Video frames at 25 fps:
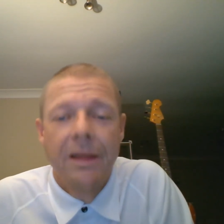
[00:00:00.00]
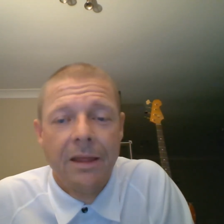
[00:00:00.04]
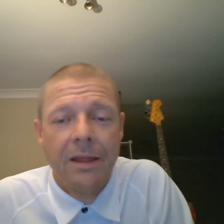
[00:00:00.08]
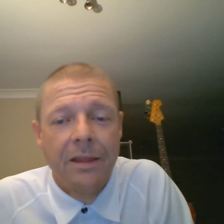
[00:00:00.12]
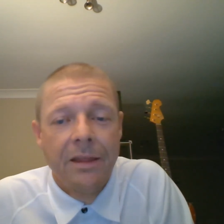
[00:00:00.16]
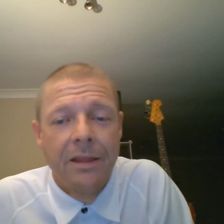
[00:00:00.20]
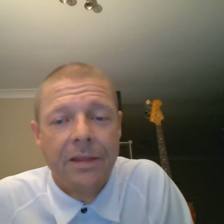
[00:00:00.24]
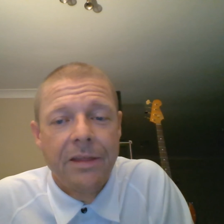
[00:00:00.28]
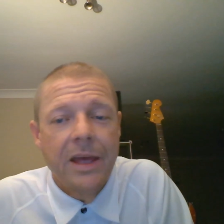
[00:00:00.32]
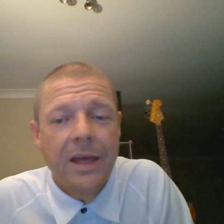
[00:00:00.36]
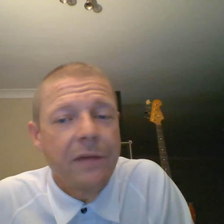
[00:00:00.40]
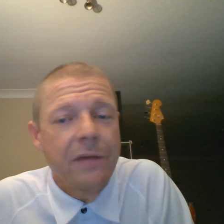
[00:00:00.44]

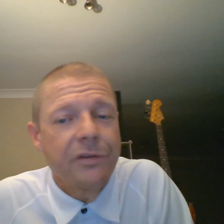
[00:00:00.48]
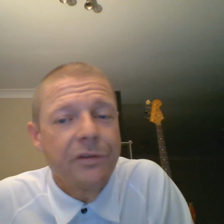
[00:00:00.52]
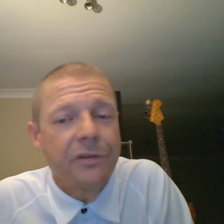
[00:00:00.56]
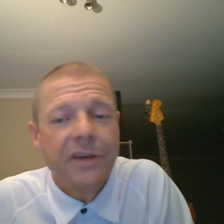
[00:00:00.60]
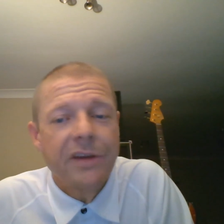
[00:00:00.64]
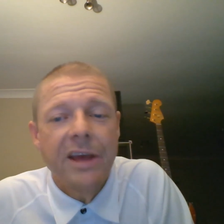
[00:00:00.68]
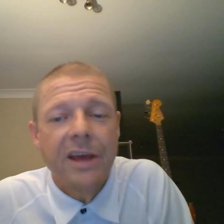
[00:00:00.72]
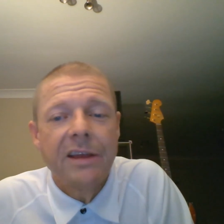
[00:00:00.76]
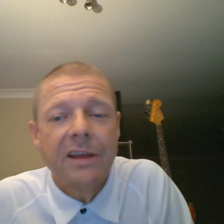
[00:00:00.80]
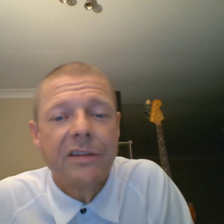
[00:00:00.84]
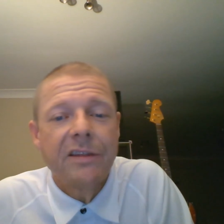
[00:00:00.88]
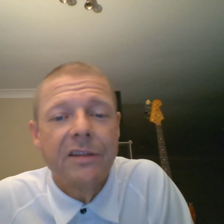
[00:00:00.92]
Thank you for
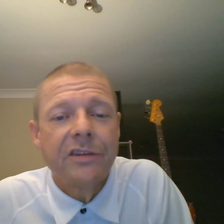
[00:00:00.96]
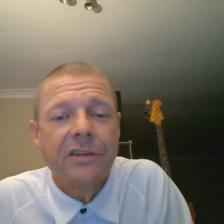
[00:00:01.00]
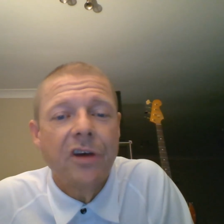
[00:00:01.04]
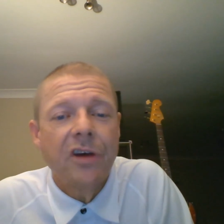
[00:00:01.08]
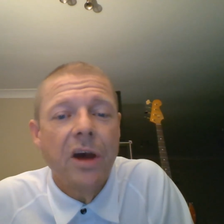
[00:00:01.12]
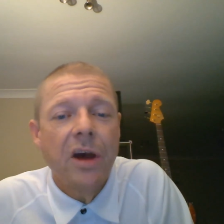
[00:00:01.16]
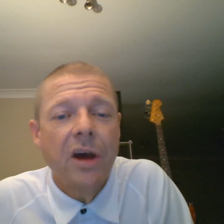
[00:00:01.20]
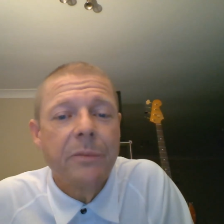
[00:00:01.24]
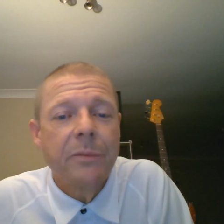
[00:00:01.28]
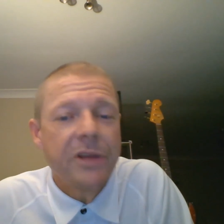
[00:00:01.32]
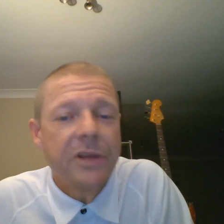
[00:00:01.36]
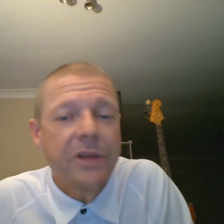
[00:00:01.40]
taking the
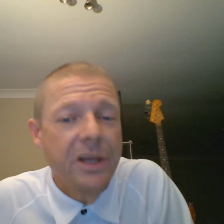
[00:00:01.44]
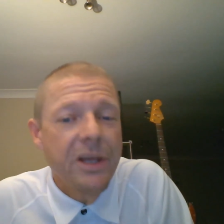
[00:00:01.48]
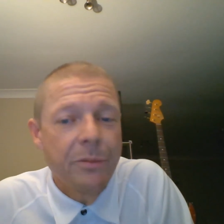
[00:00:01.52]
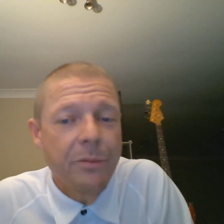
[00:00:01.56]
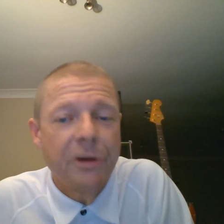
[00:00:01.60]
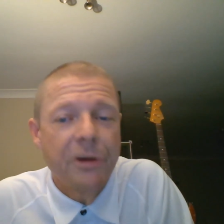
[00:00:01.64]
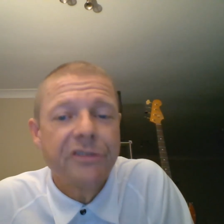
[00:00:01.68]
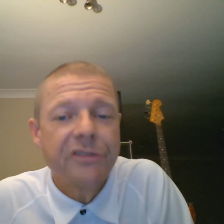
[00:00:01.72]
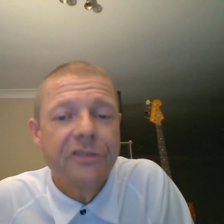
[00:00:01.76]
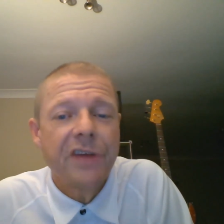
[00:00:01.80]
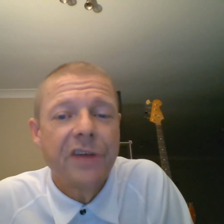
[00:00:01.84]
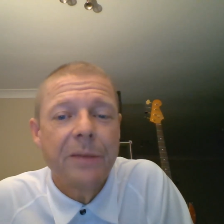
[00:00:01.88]
time to hear
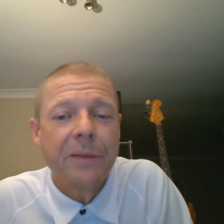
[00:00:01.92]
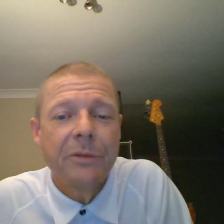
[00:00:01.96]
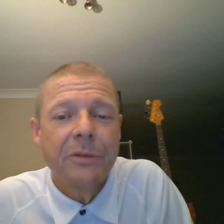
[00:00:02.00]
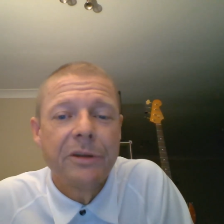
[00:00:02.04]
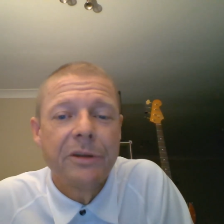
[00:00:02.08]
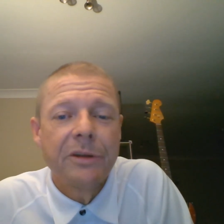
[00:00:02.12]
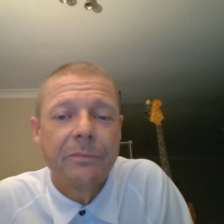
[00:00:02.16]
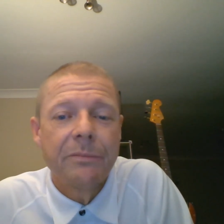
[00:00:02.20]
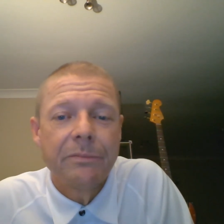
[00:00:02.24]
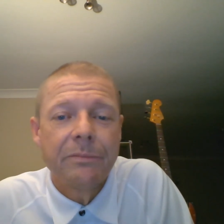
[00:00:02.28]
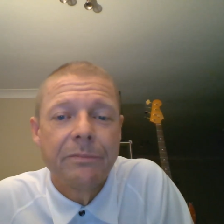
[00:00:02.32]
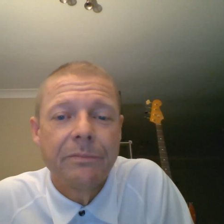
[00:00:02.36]
my
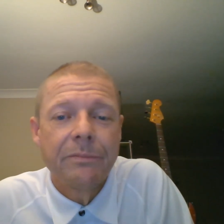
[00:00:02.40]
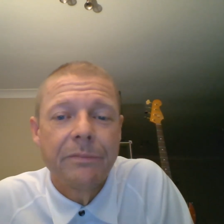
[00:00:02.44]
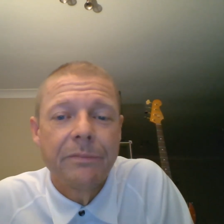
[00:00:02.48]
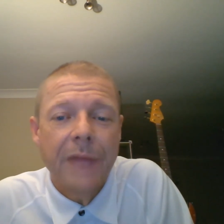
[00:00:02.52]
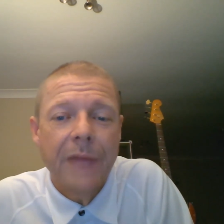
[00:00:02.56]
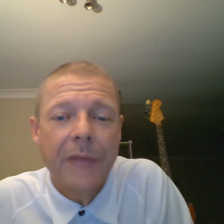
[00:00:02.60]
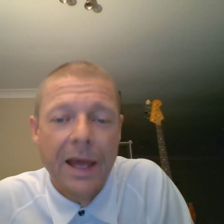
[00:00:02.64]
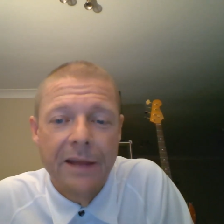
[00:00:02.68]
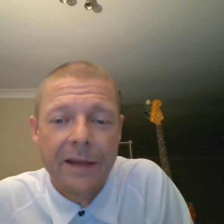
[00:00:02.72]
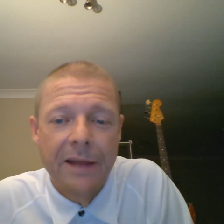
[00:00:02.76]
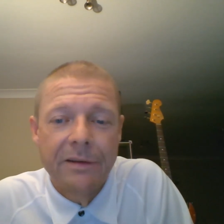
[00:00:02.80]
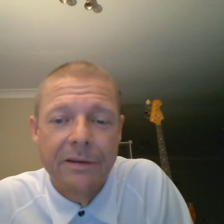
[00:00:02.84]
statement,
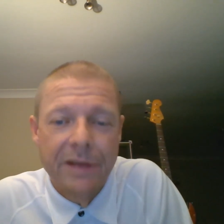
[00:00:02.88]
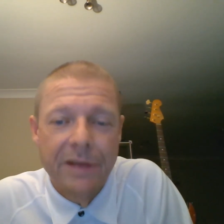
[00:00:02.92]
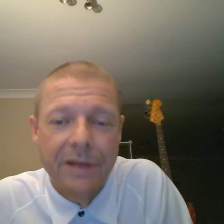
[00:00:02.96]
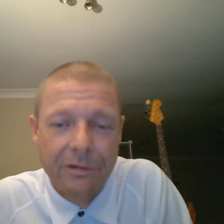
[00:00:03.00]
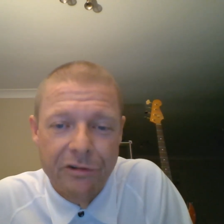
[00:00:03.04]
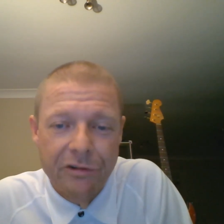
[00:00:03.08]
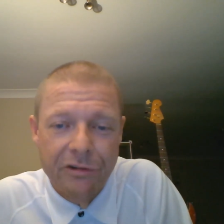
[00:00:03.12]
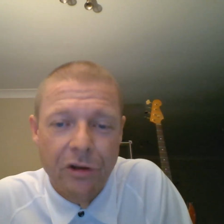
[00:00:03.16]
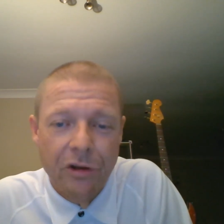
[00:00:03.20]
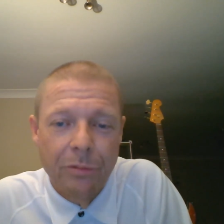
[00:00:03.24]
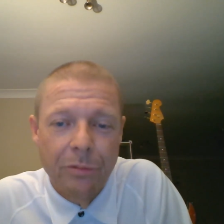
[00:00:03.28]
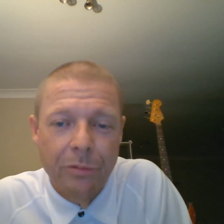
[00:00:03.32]
and
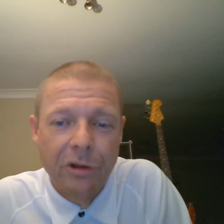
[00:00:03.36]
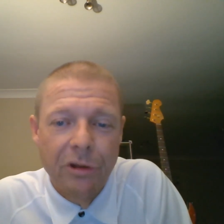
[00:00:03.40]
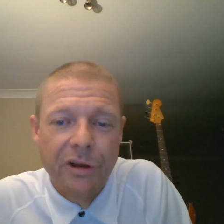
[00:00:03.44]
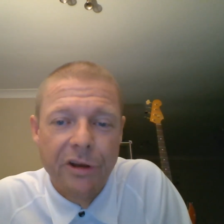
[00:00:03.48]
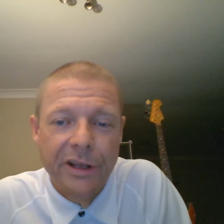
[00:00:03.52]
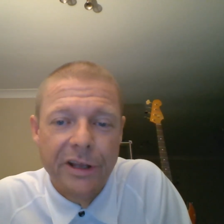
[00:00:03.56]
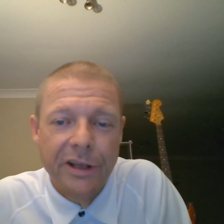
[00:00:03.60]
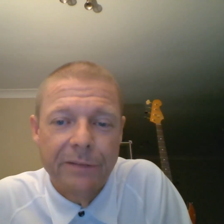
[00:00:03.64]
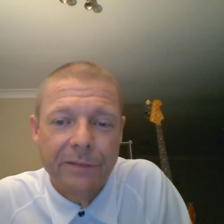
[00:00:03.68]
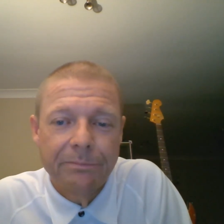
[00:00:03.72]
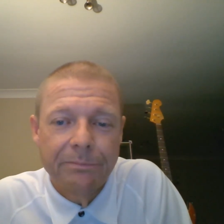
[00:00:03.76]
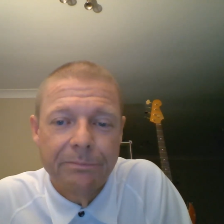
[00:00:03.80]
never stop learning.